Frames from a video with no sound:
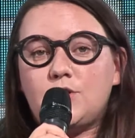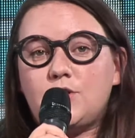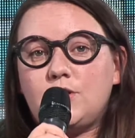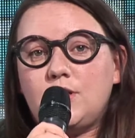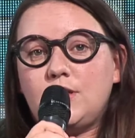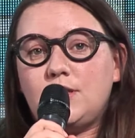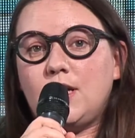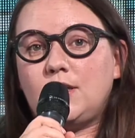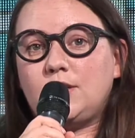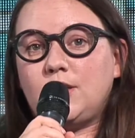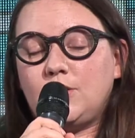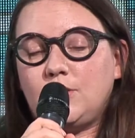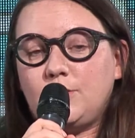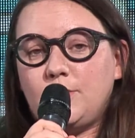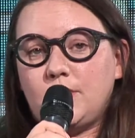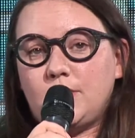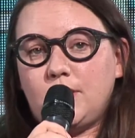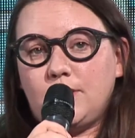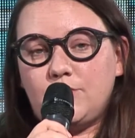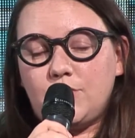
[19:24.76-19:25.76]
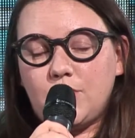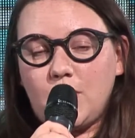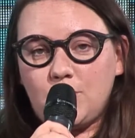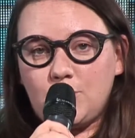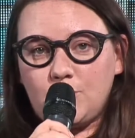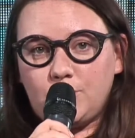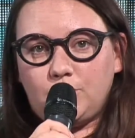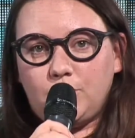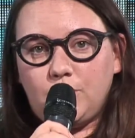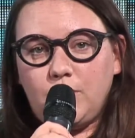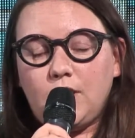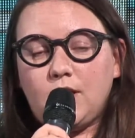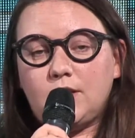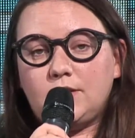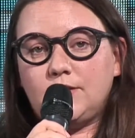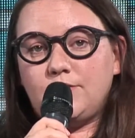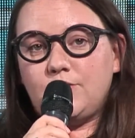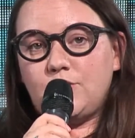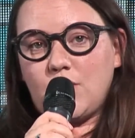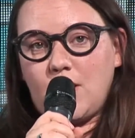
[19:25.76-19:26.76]
your speed will be 60
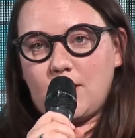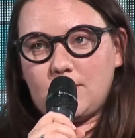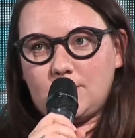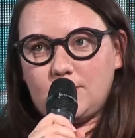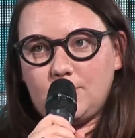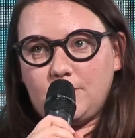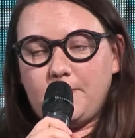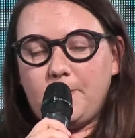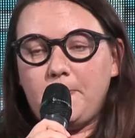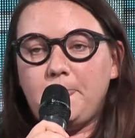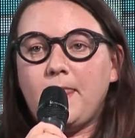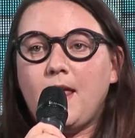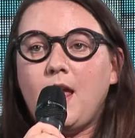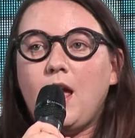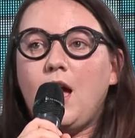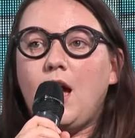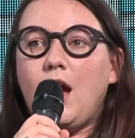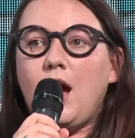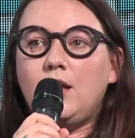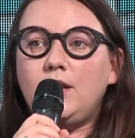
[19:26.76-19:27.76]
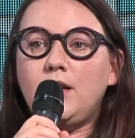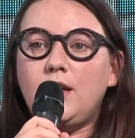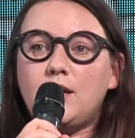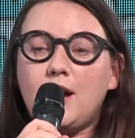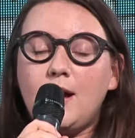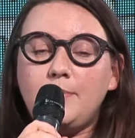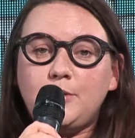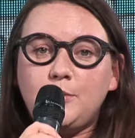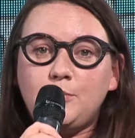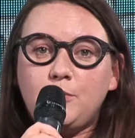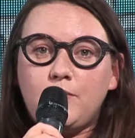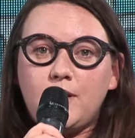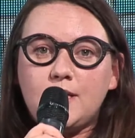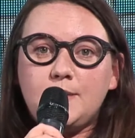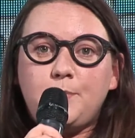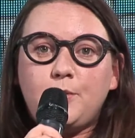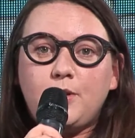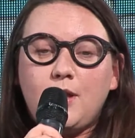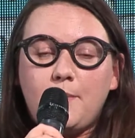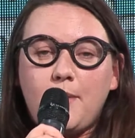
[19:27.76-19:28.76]
kilometers per hour so that you make it on
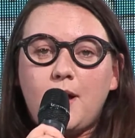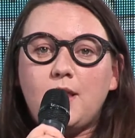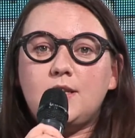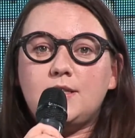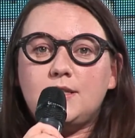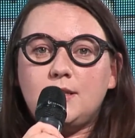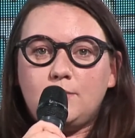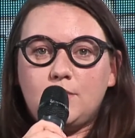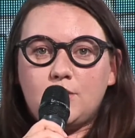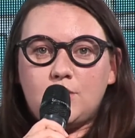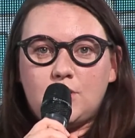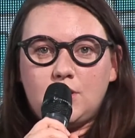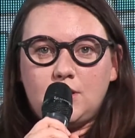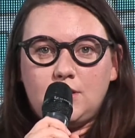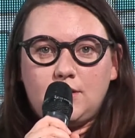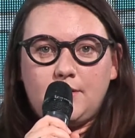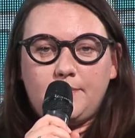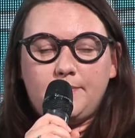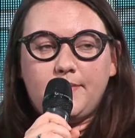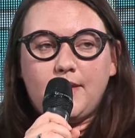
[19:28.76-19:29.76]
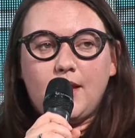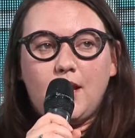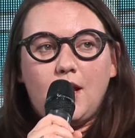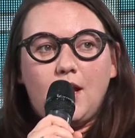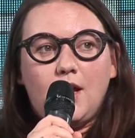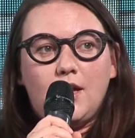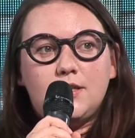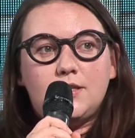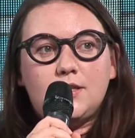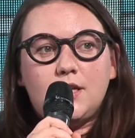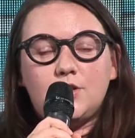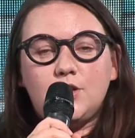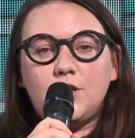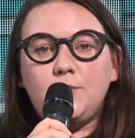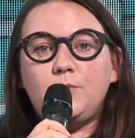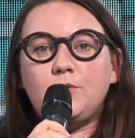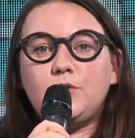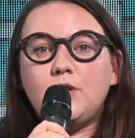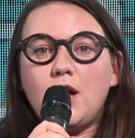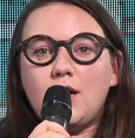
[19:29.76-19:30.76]
time. But suddenly
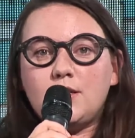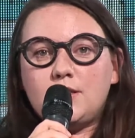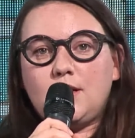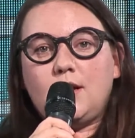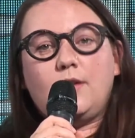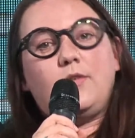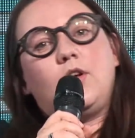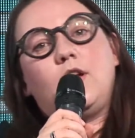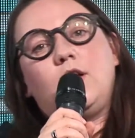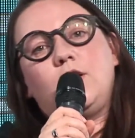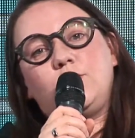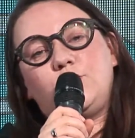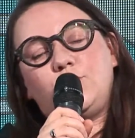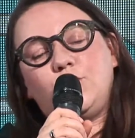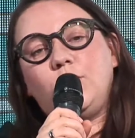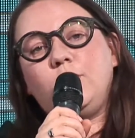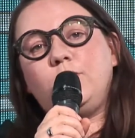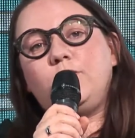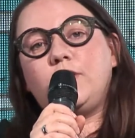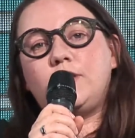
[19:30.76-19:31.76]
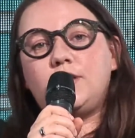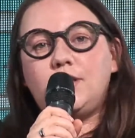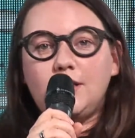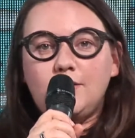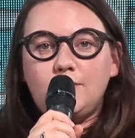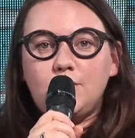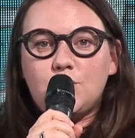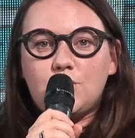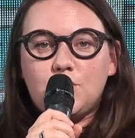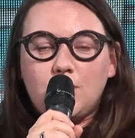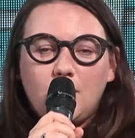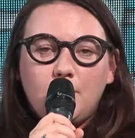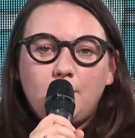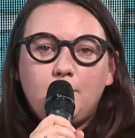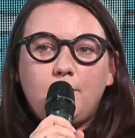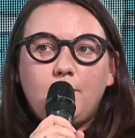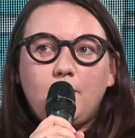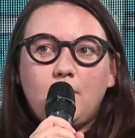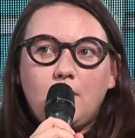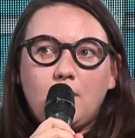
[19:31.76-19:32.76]
your car broke down. What is
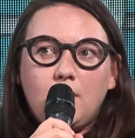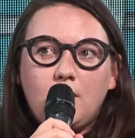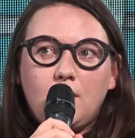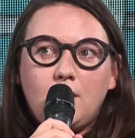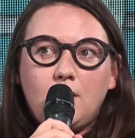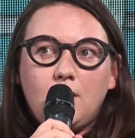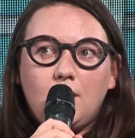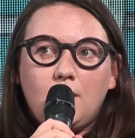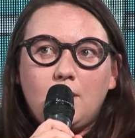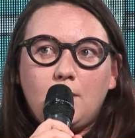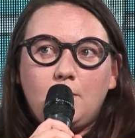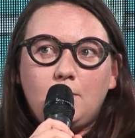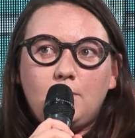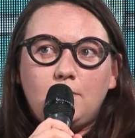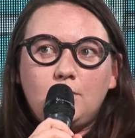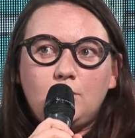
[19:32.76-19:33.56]
more efficient?